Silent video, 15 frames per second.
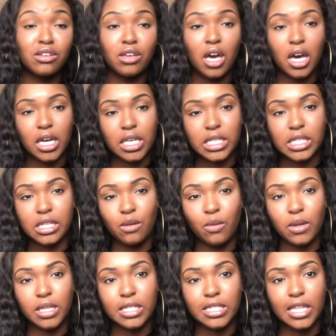So y'all can see
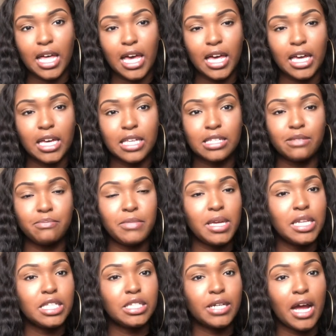what it's like, because me
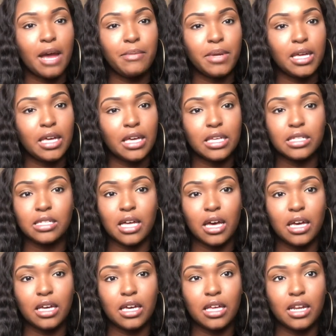describing it is
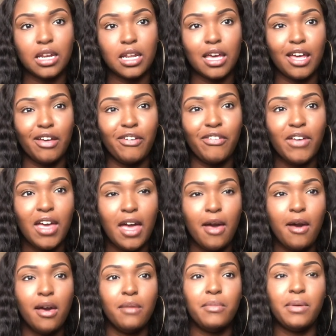not good enough.
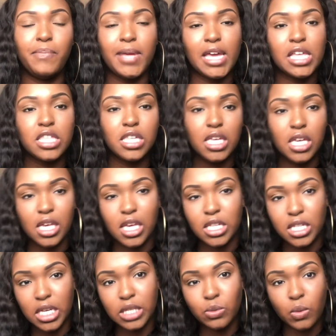But PANGEA is
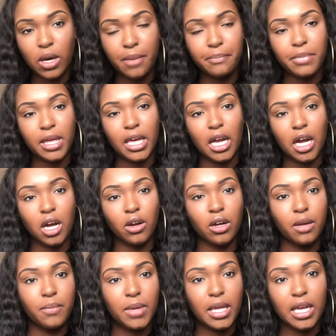just one big
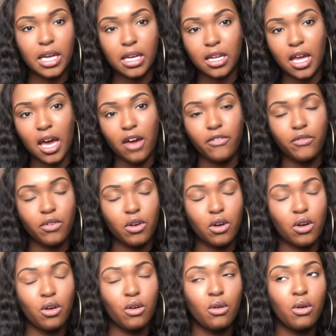Caribbean,
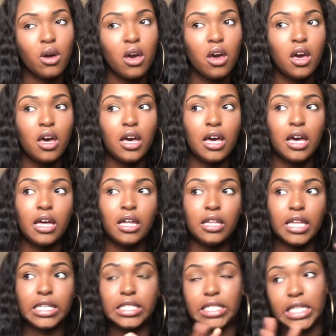Afro,
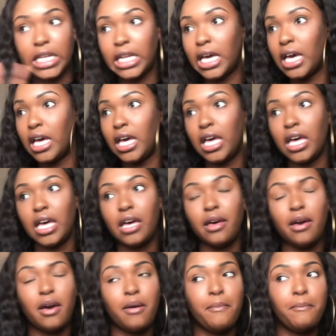
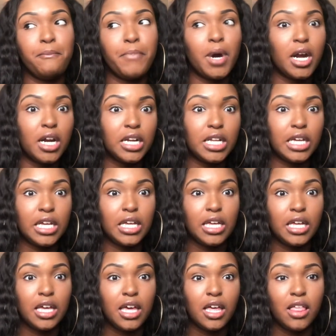Latina party
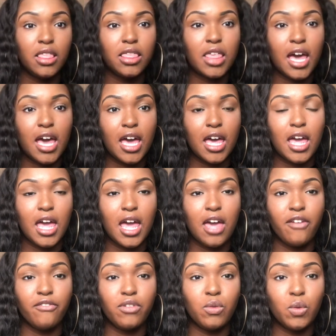that
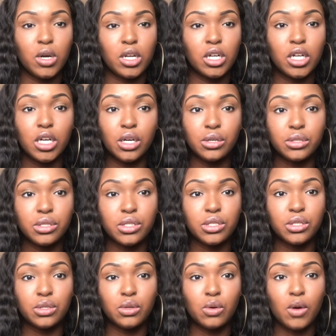everyone goes
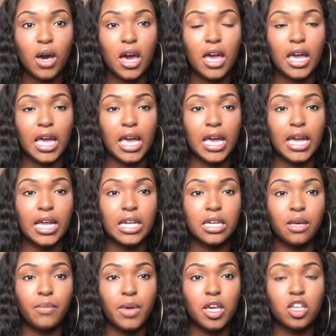to.
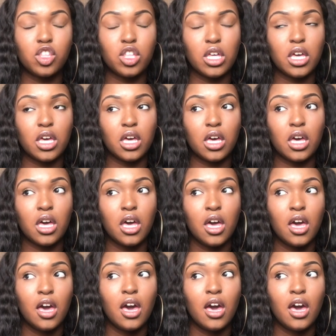And PANGEA,